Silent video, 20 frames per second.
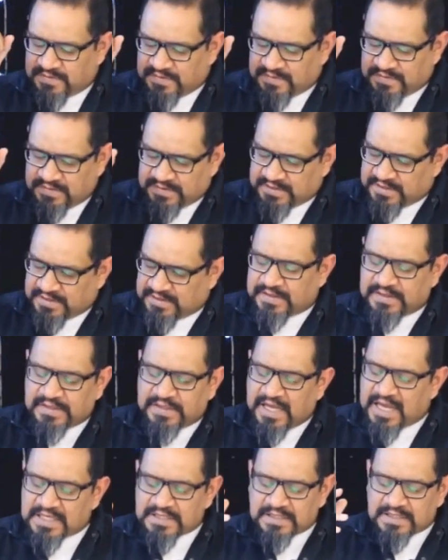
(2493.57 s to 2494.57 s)
it's just a
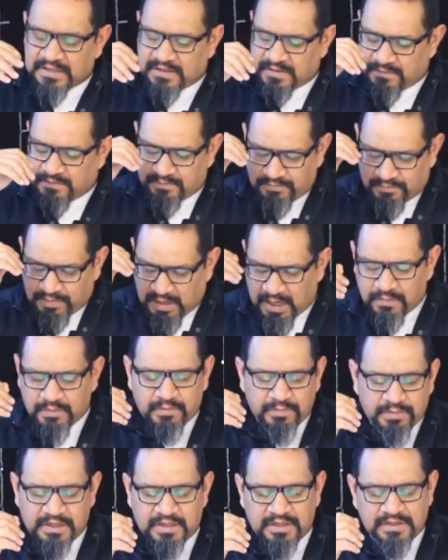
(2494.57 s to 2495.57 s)
guess,
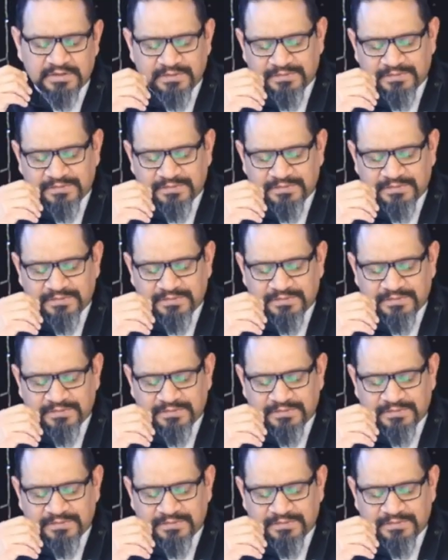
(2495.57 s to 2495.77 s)
probably.